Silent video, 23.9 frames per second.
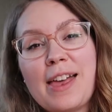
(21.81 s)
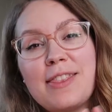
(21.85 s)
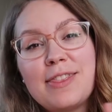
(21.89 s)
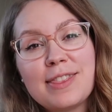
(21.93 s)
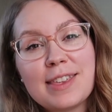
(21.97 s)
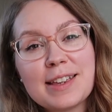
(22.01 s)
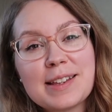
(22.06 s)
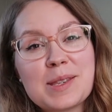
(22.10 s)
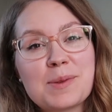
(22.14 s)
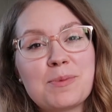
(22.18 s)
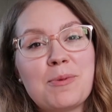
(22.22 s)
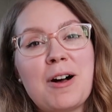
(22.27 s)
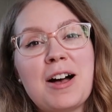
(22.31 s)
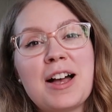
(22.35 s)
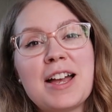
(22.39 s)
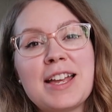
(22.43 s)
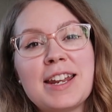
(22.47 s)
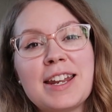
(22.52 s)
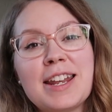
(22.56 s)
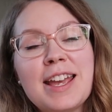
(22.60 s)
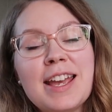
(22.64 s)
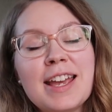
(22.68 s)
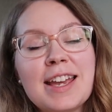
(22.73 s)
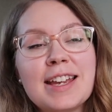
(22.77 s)
And this
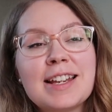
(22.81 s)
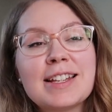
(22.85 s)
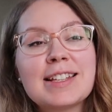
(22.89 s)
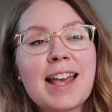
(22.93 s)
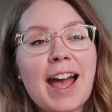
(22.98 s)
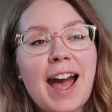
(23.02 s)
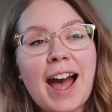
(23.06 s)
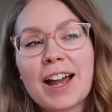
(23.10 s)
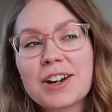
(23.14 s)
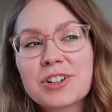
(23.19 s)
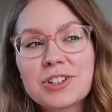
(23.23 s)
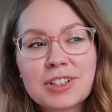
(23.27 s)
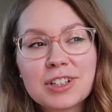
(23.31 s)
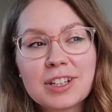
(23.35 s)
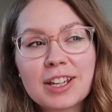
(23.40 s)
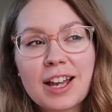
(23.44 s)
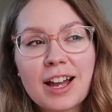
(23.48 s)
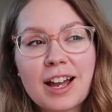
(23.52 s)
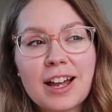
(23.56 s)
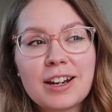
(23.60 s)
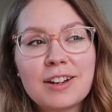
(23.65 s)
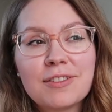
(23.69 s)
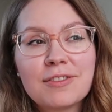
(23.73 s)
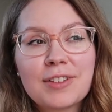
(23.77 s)
one is actually
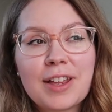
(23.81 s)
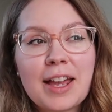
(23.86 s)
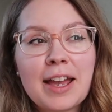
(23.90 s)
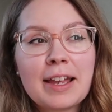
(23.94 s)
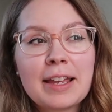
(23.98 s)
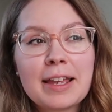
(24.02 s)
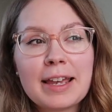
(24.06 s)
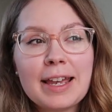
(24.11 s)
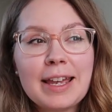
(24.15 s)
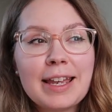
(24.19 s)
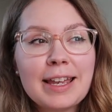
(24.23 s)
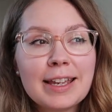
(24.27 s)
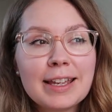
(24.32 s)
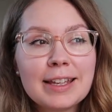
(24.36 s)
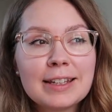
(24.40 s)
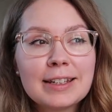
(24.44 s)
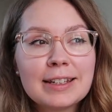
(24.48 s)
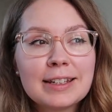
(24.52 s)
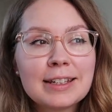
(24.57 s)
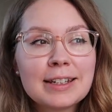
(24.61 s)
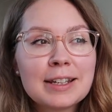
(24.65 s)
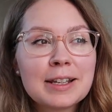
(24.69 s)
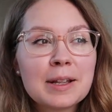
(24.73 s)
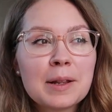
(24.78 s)
kind of like
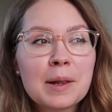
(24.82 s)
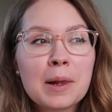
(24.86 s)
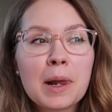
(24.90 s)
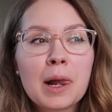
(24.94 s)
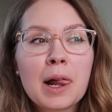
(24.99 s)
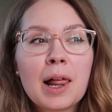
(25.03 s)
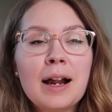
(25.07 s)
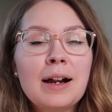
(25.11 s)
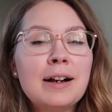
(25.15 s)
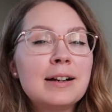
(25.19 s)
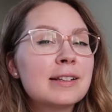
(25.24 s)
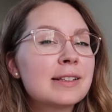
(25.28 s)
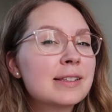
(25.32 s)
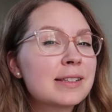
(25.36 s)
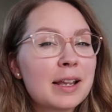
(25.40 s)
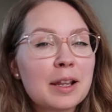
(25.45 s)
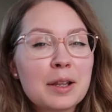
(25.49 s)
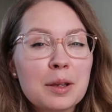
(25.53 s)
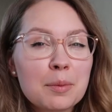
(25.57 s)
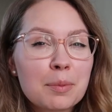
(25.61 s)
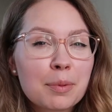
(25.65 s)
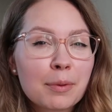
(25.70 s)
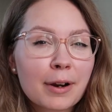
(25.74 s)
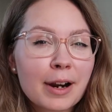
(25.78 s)
in
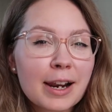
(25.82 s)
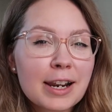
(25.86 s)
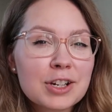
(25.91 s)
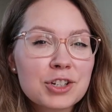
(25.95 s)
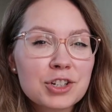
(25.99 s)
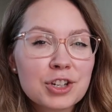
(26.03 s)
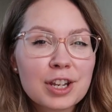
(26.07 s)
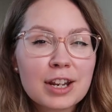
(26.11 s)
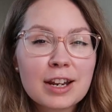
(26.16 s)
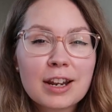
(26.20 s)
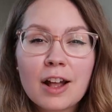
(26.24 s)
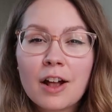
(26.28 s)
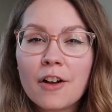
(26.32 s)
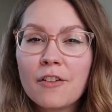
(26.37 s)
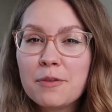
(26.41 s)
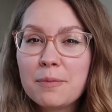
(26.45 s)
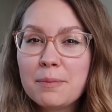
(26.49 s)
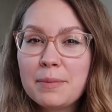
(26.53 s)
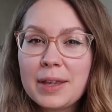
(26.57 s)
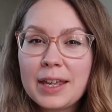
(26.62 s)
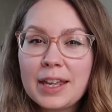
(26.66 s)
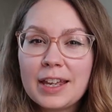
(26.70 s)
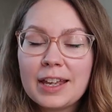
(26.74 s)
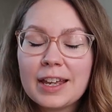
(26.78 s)
celebration of
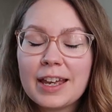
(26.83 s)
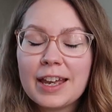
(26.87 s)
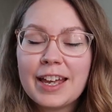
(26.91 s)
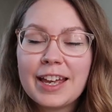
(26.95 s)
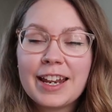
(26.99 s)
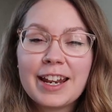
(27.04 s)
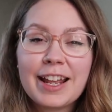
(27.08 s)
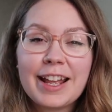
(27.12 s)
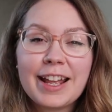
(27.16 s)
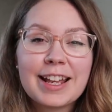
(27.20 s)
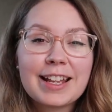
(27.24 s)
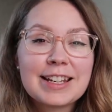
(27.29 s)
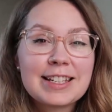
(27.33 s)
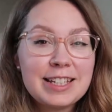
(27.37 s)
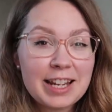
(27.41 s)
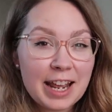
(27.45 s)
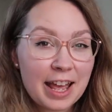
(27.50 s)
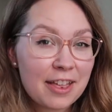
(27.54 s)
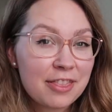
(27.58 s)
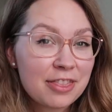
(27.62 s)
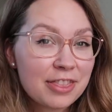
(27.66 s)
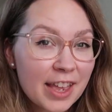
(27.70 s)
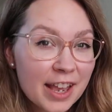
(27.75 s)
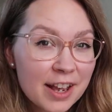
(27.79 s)
me hitting
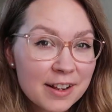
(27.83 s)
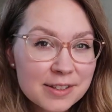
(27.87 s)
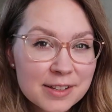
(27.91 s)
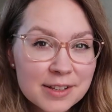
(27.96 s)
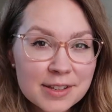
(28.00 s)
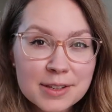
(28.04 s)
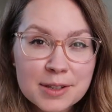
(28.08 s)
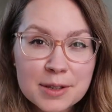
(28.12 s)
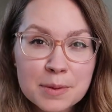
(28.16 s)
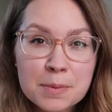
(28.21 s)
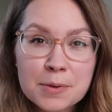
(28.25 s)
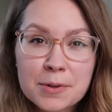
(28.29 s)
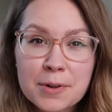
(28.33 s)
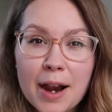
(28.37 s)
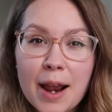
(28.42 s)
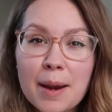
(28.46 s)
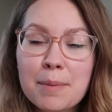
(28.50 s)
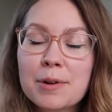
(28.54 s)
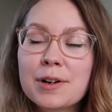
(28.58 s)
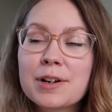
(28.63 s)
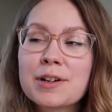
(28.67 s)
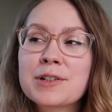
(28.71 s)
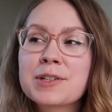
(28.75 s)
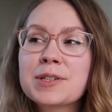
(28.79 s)
10,000
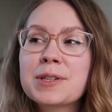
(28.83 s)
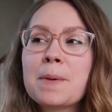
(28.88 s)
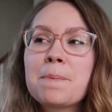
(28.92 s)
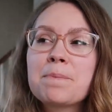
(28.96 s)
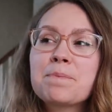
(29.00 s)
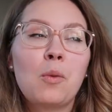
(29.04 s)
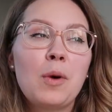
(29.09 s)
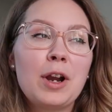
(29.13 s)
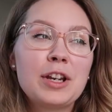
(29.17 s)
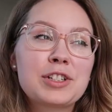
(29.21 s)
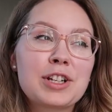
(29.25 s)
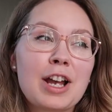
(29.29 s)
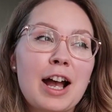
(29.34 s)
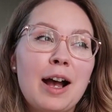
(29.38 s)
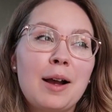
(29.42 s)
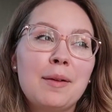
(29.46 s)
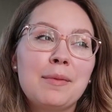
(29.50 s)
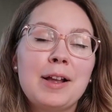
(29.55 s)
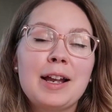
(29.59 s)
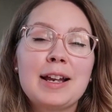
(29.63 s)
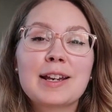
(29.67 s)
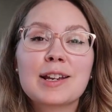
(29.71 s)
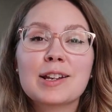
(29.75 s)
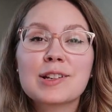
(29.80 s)
subscribers, which
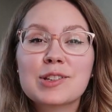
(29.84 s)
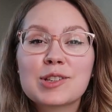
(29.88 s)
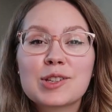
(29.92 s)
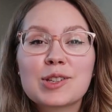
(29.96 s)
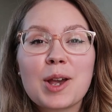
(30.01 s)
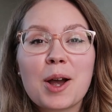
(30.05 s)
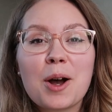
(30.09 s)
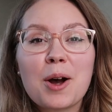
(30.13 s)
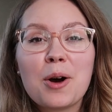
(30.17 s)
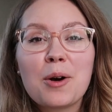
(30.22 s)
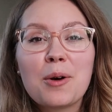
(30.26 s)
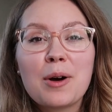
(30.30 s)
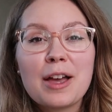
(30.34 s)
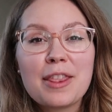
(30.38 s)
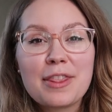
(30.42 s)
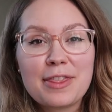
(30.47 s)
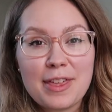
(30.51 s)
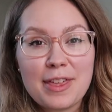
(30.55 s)
I'm like so